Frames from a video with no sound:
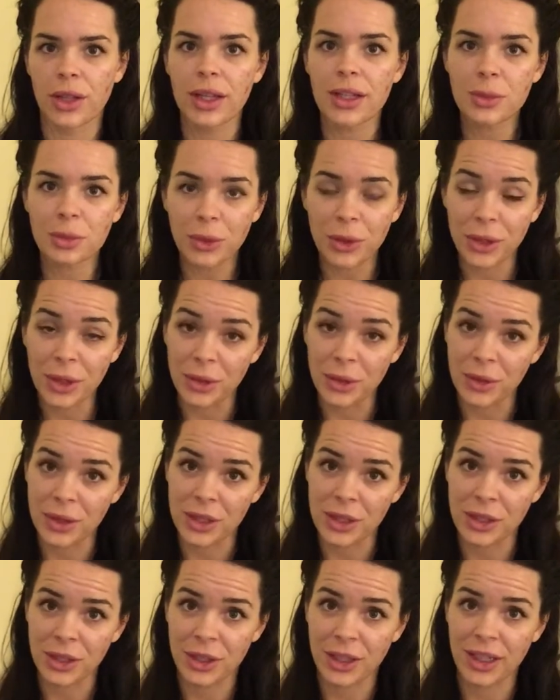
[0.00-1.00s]
that's pretty
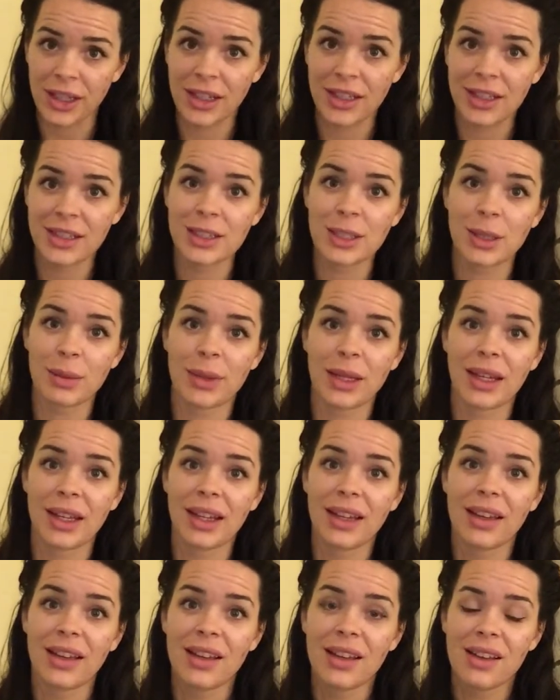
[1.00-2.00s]
reassuring to
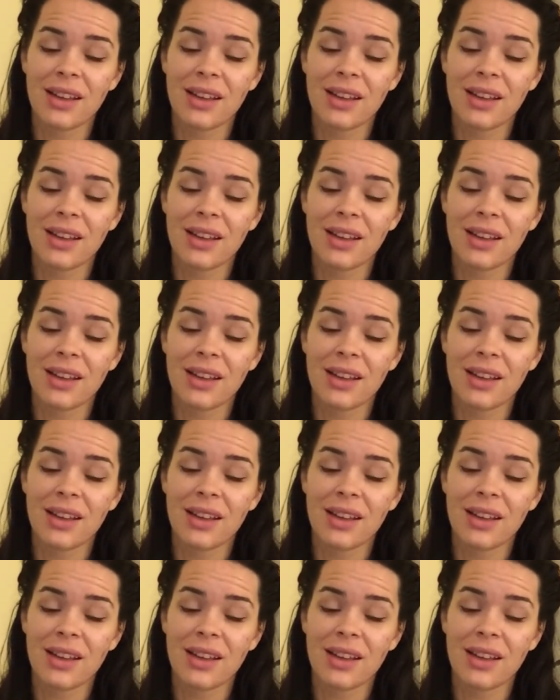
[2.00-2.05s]
me.